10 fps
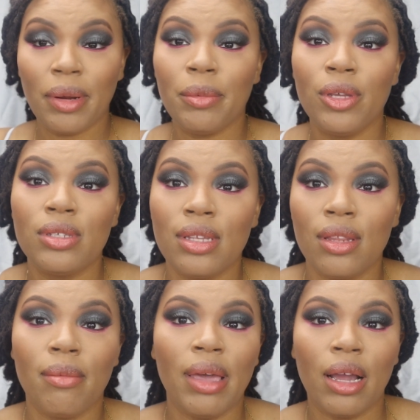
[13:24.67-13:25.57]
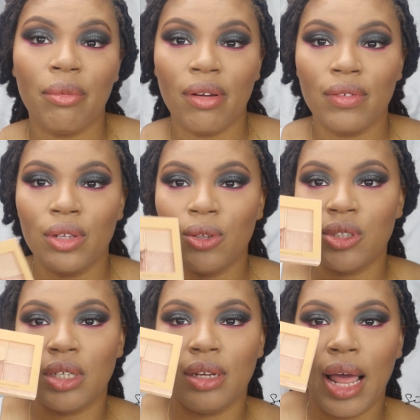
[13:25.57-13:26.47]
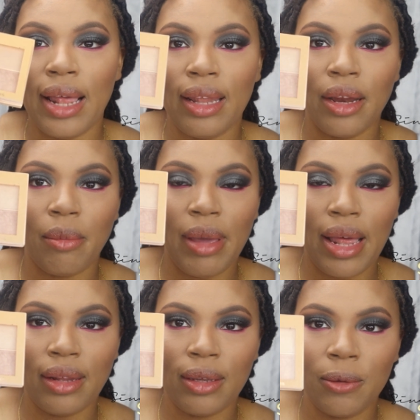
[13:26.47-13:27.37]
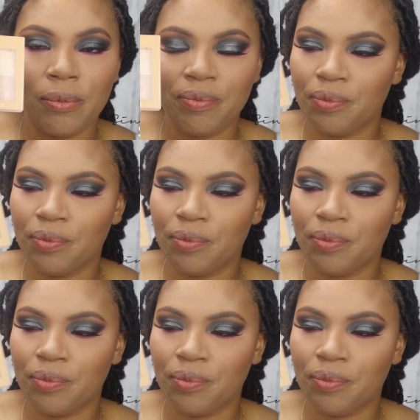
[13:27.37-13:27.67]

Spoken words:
gonna be using the Makeup Revolution highlighter palette.